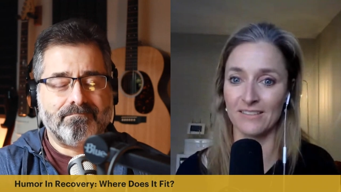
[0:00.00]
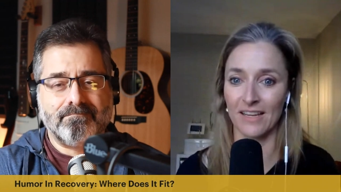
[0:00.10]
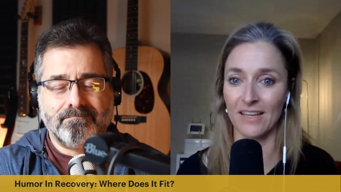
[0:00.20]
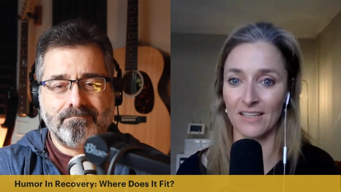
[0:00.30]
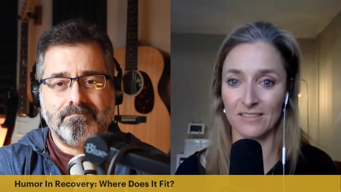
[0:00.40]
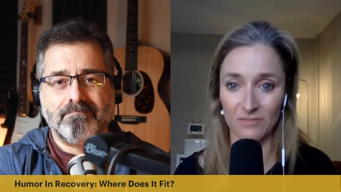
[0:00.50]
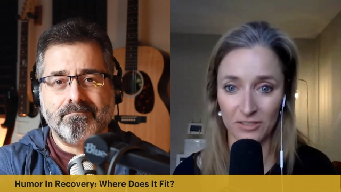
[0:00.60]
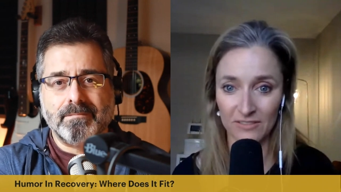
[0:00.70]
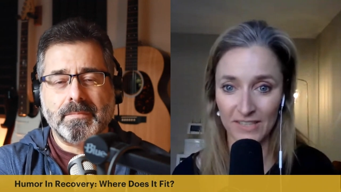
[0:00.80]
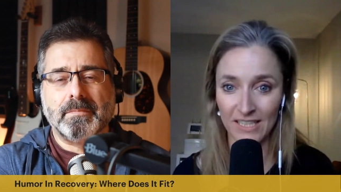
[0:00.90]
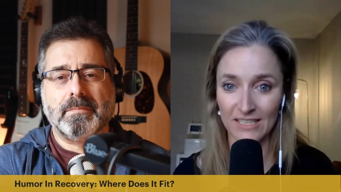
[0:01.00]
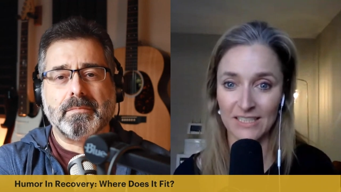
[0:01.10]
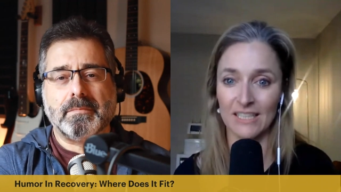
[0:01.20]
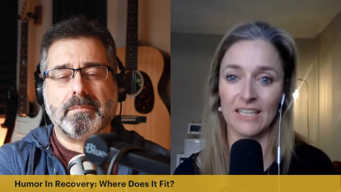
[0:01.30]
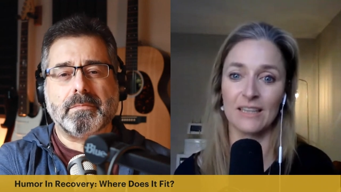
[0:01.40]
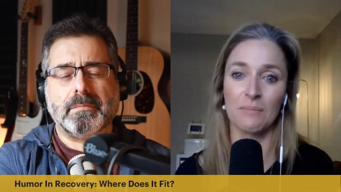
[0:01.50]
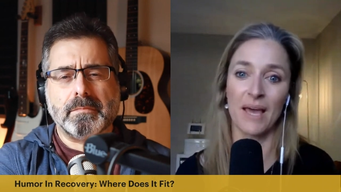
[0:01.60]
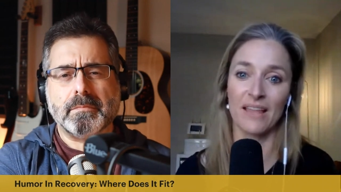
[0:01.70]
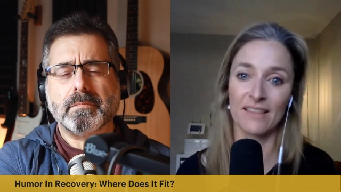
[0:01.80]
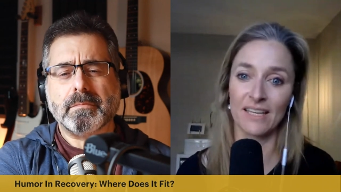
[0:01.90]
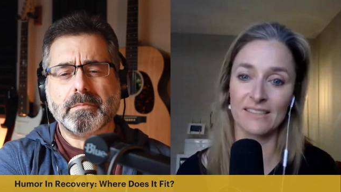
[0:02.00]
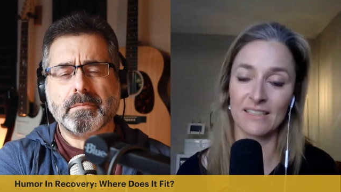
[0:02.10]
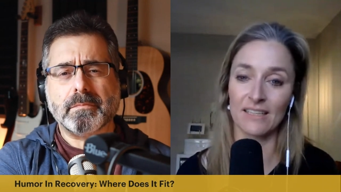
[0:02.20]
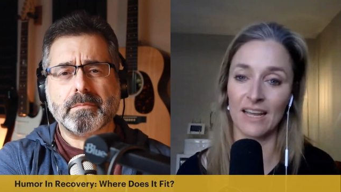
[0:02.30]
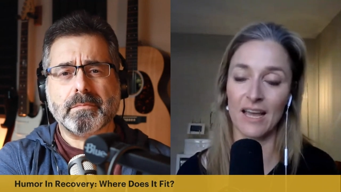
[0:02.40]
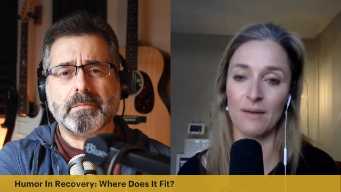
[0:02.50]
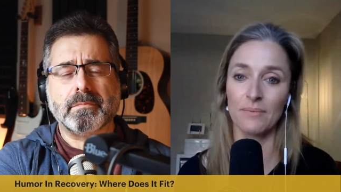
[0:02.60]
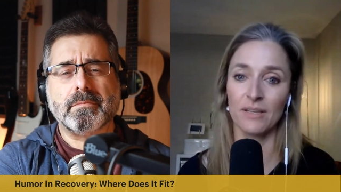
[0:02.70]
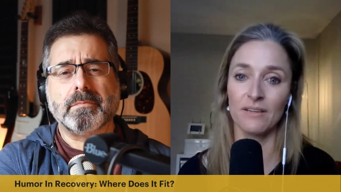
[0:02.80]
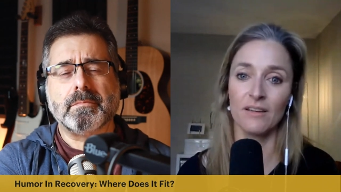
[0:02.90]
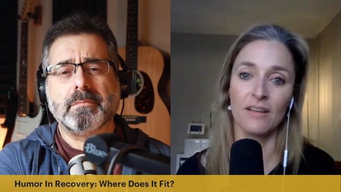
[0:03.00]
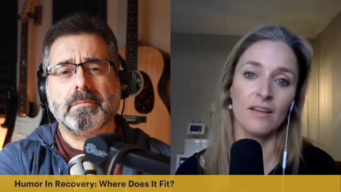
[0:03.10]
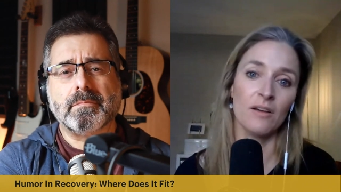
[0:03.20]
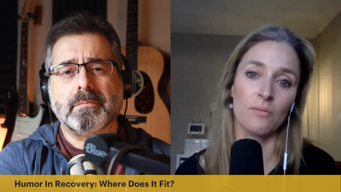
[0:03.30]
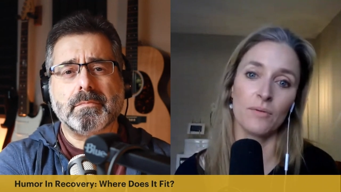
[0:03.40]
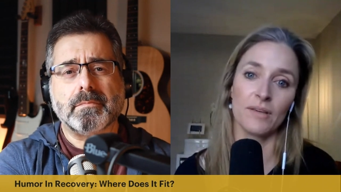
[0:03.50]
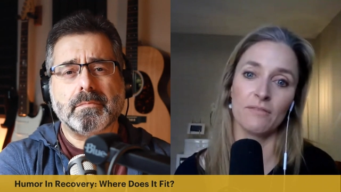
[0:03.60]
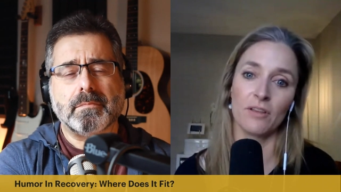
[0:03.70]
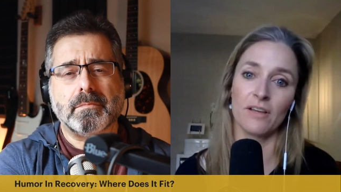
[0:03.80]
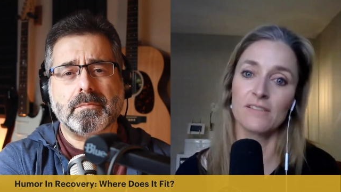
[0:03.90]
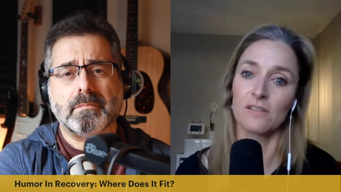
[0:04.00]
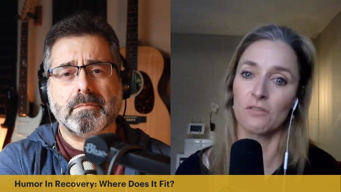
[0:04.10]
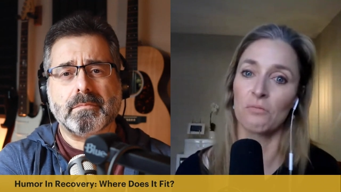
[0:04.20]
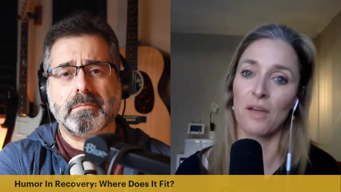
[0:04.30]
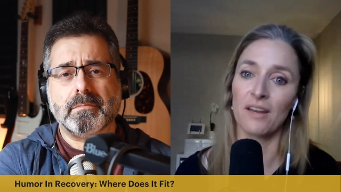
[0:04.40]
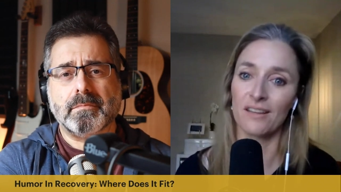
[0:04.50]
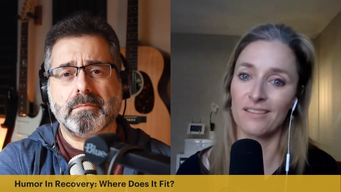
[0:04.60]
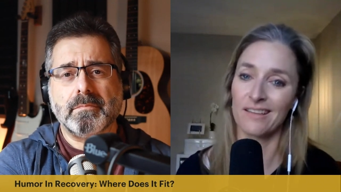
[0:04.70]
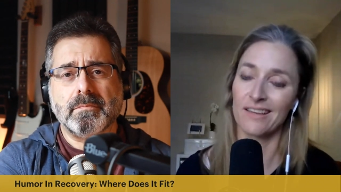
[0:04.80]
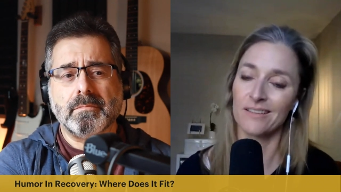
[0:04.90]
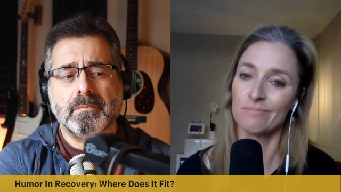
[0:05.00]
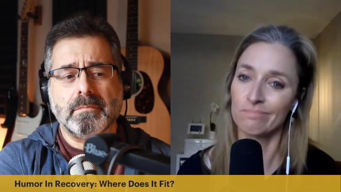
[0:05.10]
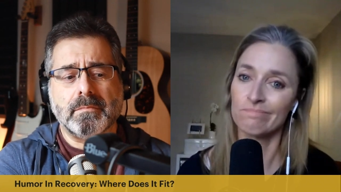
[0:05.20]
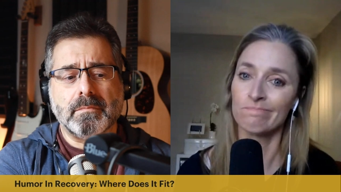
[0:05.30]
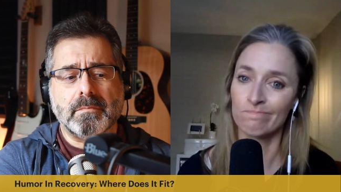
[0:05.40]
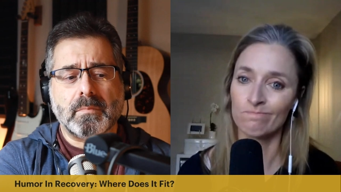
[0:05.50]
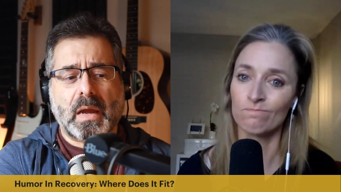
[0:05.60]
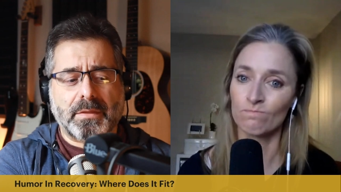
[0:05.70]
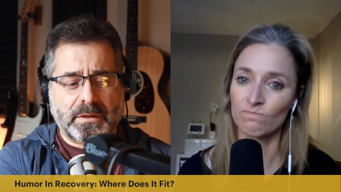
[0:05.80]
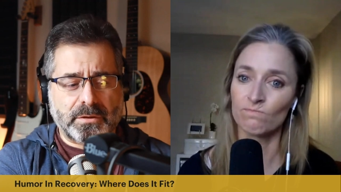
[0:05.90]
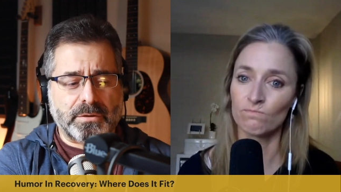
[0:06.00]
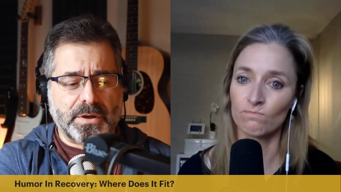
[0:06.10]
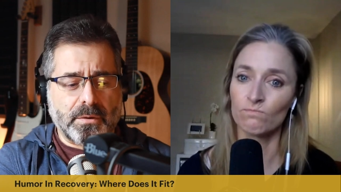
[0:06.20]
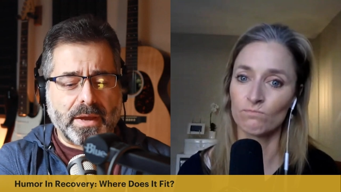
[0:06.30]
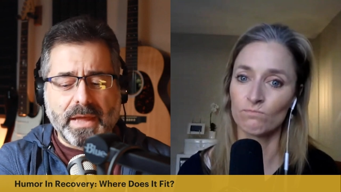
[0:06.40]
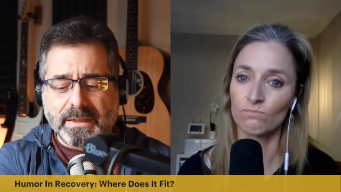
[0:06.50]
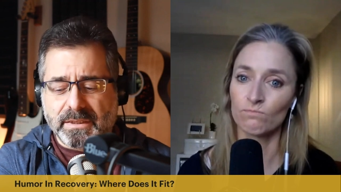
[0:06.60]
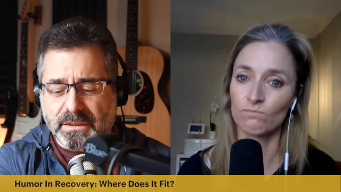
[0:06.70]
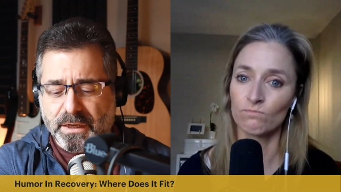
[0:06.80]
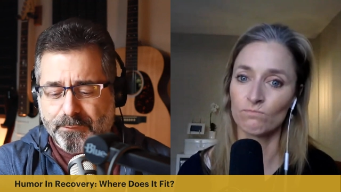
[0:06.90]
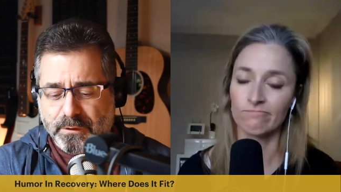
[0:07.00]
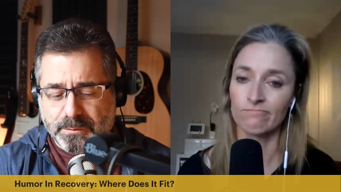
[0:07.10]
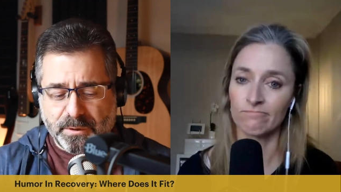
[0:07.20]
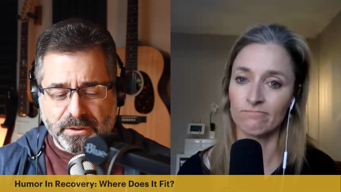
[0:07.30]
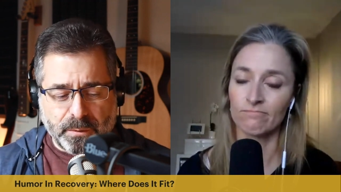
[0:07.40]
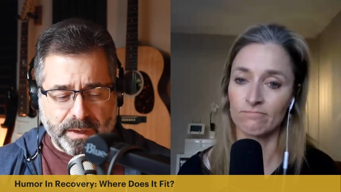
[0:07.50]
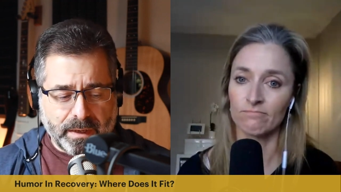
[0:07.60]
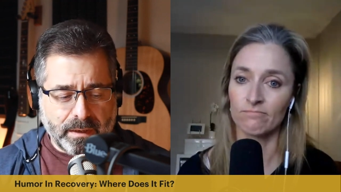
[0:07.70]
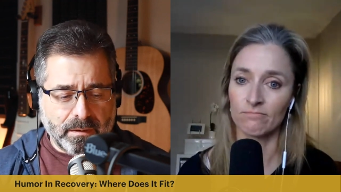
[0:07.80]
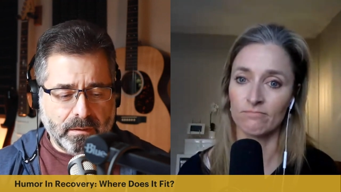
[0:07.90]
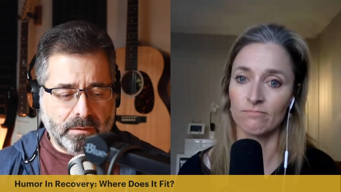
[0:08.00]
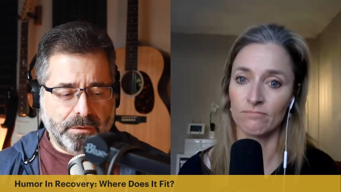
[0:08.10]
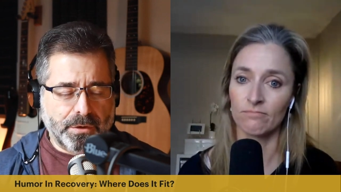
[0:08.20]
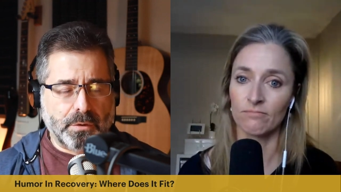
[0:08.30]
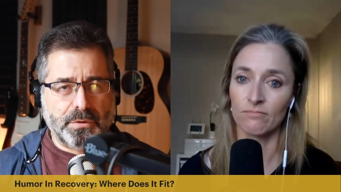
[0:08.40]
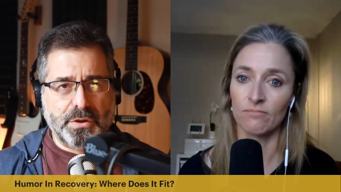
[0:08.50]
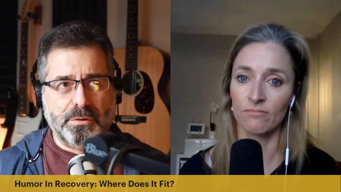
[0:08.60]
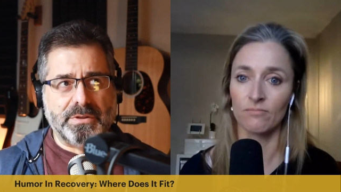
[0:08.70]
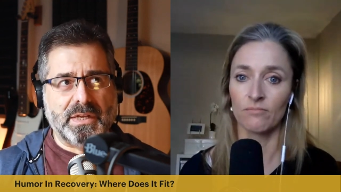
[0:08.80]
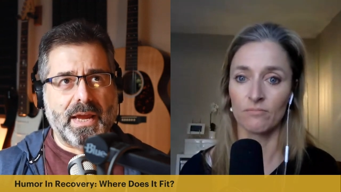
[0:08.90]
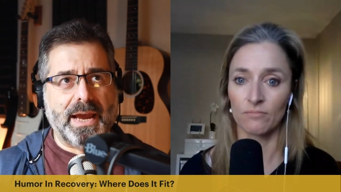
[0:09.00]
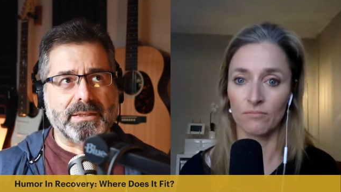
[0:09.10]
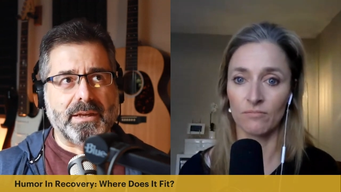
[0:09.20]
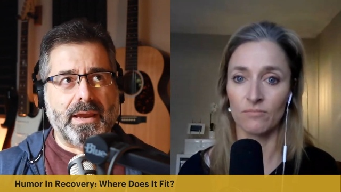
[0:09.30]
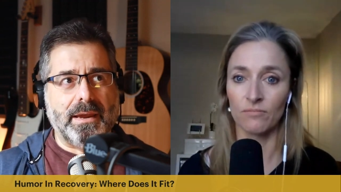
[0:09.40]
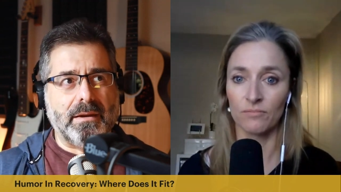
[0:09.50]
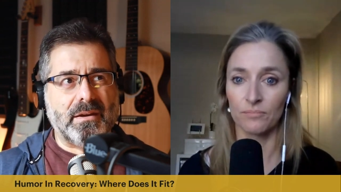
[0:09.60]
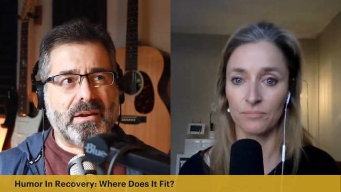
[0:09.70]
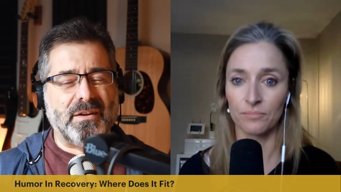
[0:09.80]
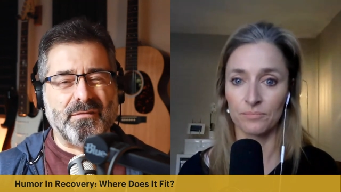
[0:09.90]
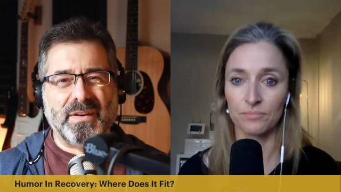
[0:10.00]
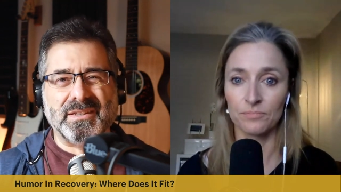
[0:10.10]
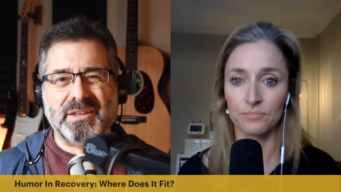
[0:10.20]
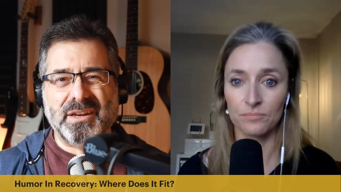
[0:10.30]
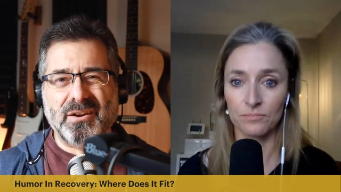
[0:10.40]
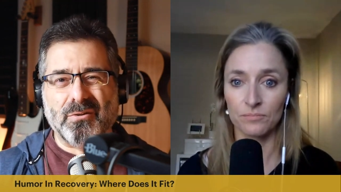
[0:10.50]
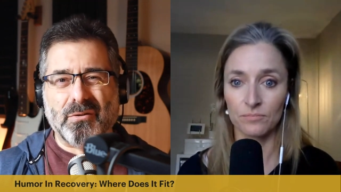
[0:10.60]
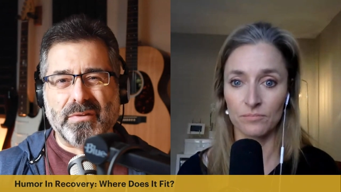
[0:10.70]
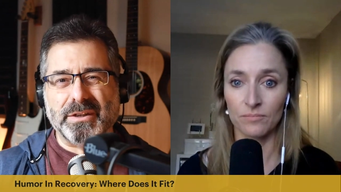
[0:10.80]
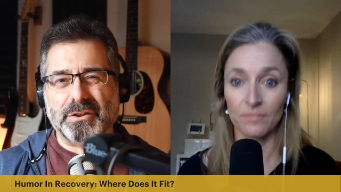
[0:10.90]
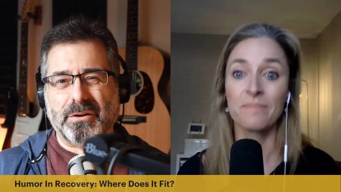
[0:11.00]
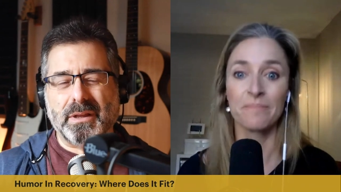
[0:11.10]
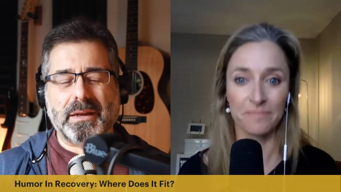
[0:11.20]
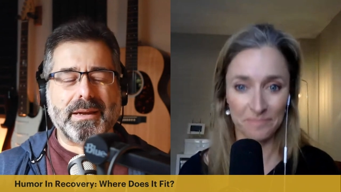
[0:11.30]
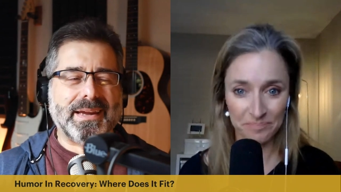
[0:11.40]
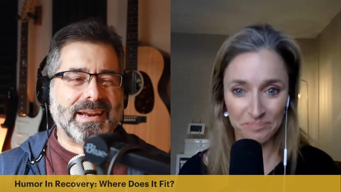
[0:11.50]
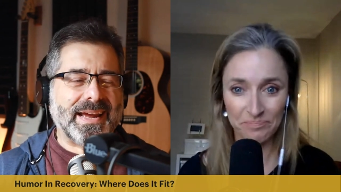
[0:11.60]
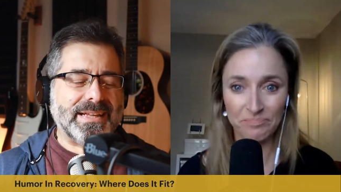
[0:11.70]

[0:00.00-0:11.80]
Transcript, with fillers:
Speaker 1: anxiety is full of it and that the bad thing isn't going to happen we've lost the thread i think
Speaker 2: I think so too. And that's the difference between you don't use it as a convincing or a reassurance. Like, again, I